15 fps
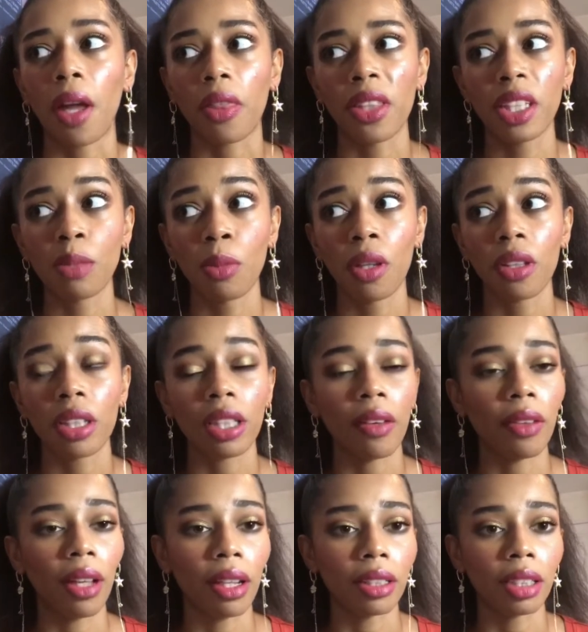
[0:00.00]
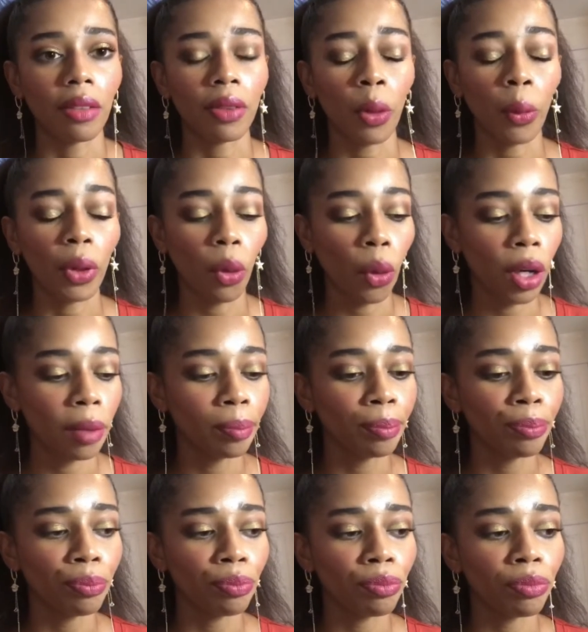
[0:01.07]
not this month because I have a lot of stuff going on.
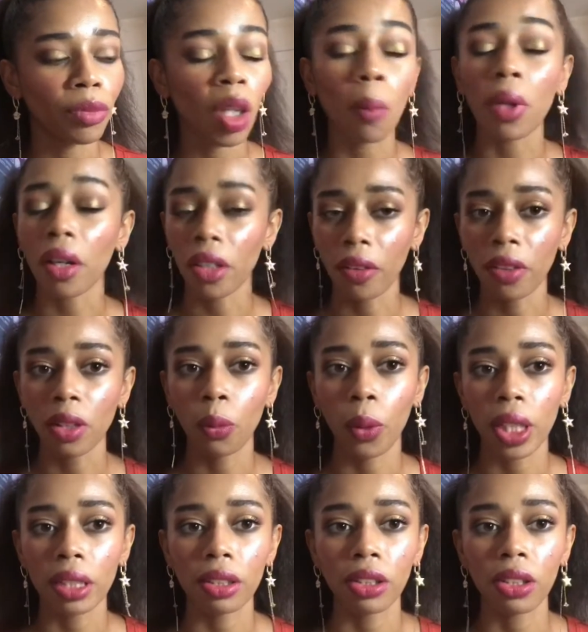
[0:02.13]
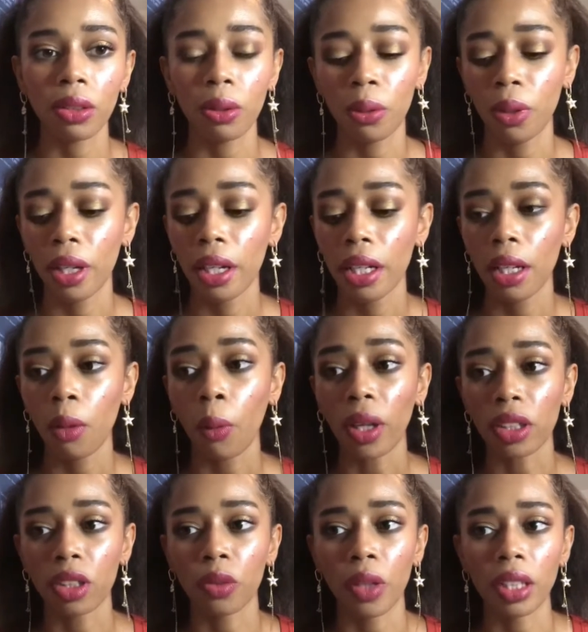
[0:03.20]
But I definitely want to
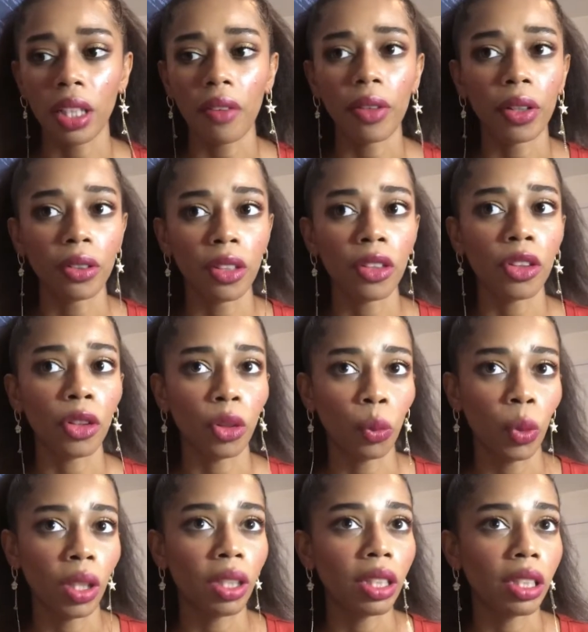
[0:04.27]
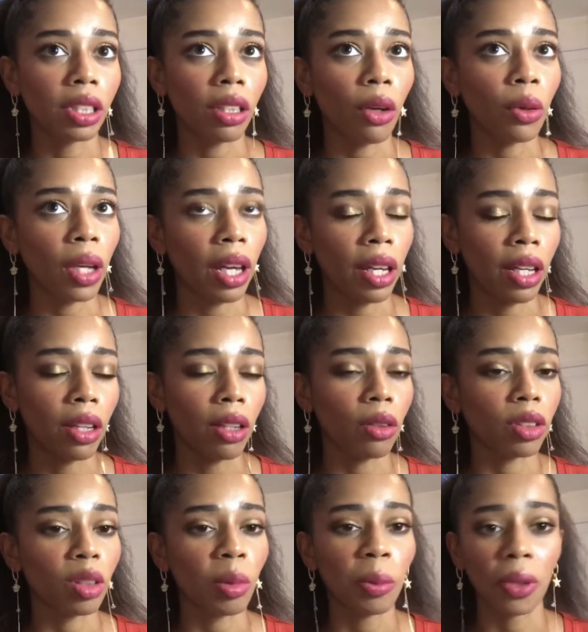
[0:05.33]
watch the rest. I've heard the third one is okay, or
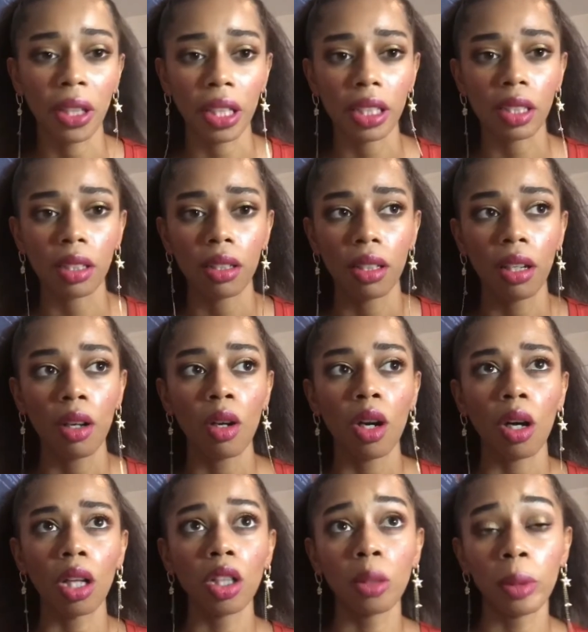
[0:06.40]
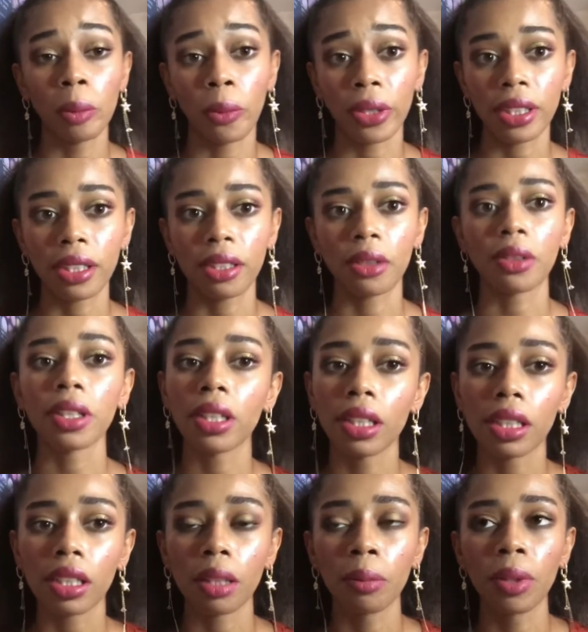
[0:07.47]
some people think it's a little bit more
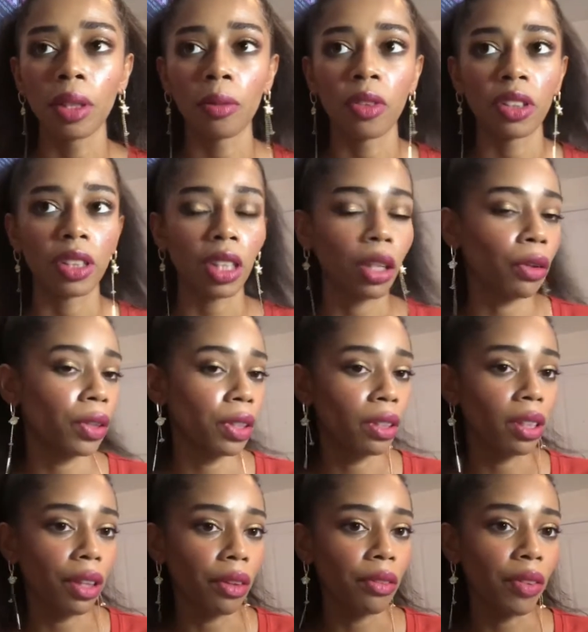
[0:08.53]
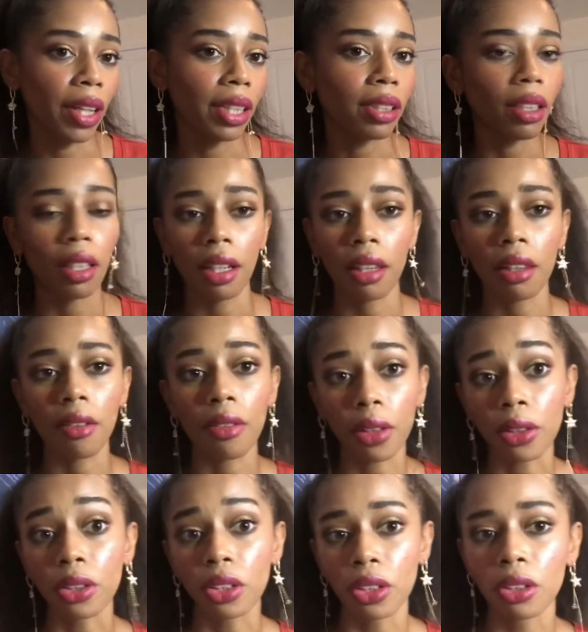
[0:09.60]
serious, a bit of a scarier Leatherface than in the
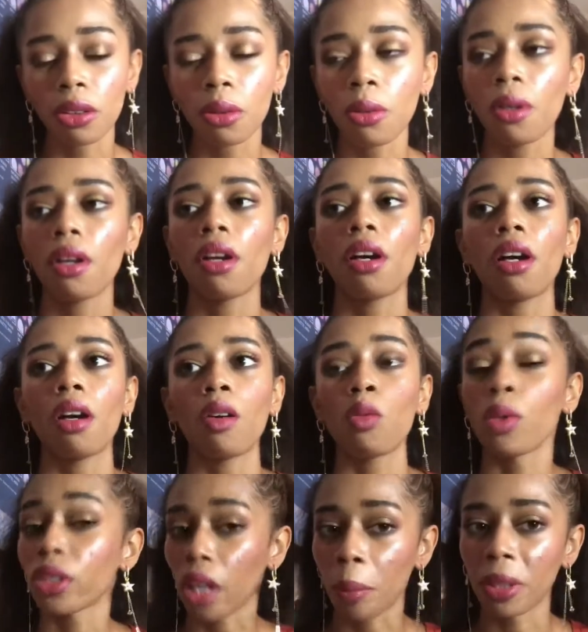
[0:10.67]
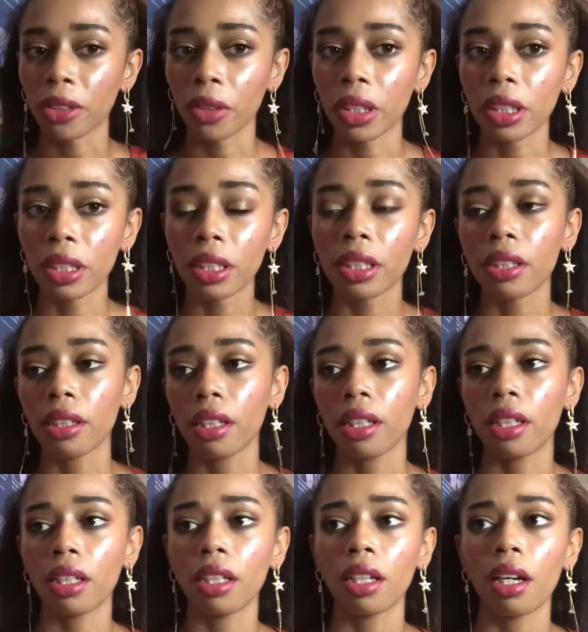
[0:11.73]
first two, which I'm interested to
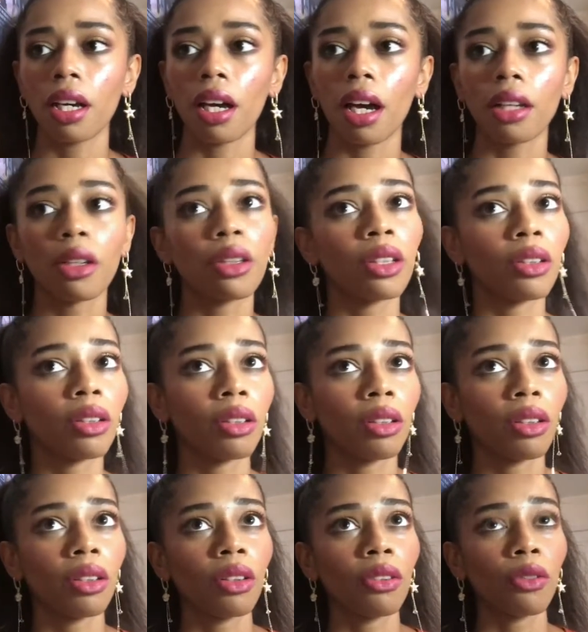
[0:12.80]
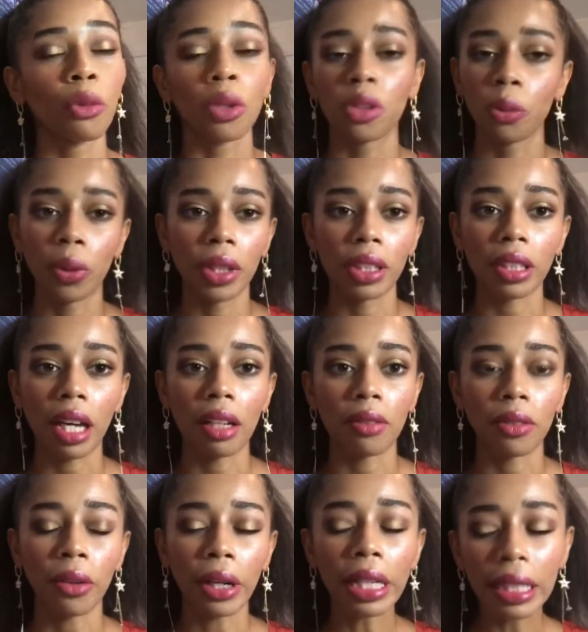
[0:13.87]
see. I know the fourth one is kind of
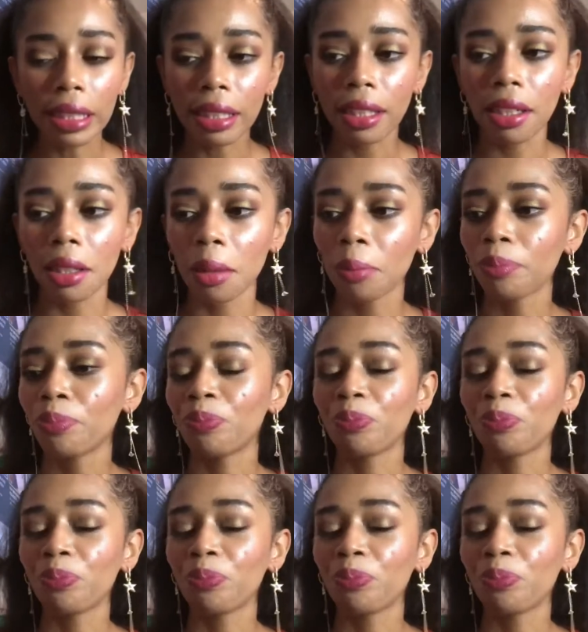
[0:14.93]
crazy.